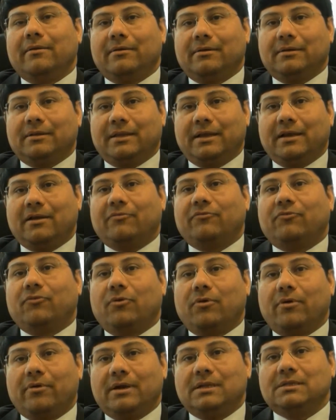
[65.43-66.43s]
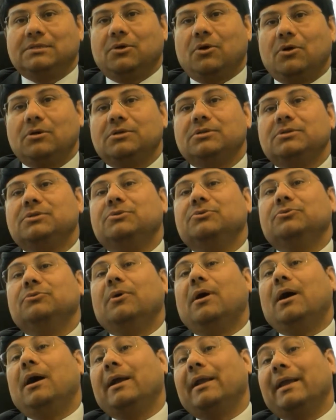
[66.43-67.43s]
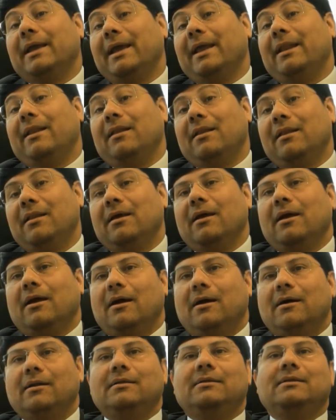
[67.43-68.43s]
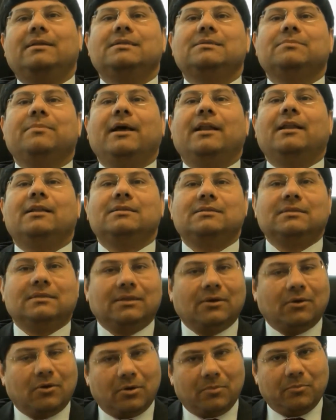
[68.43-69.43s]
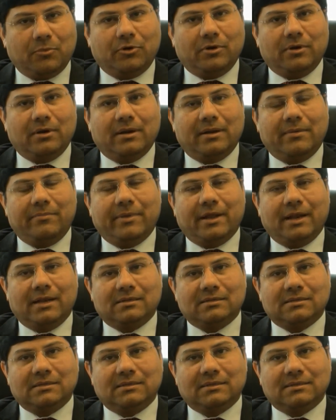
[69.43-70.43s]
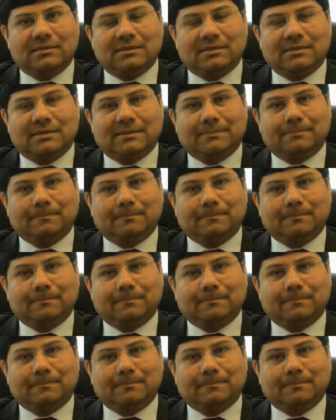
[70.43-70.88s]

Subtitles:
therefore resort to again a disbalance in the hormonal imbalance in the system.